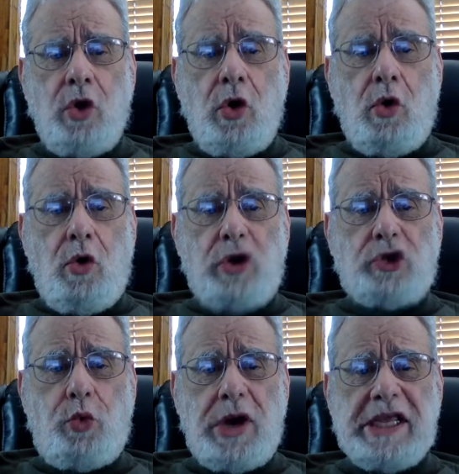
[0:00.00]
or
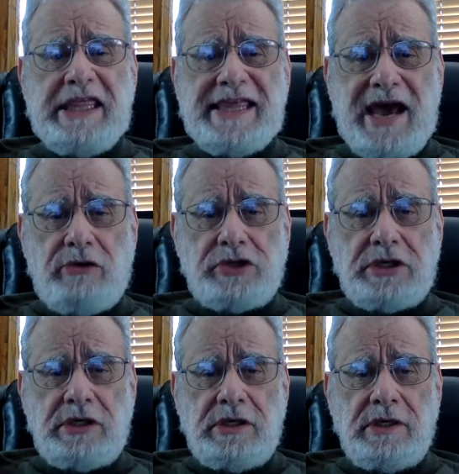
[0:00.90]

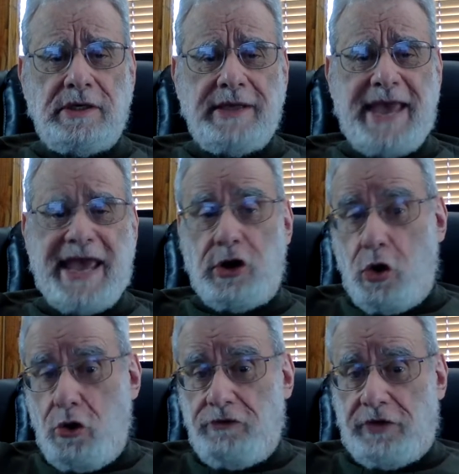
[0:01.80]
20,000 and
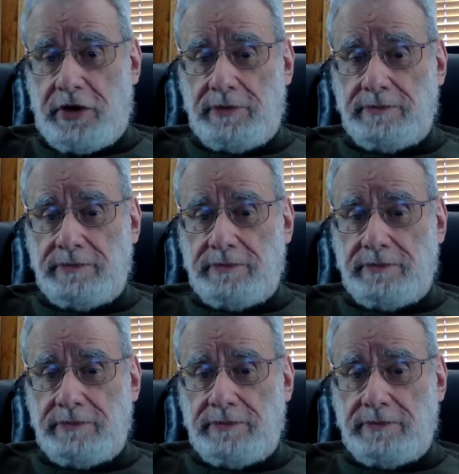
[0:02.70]
over.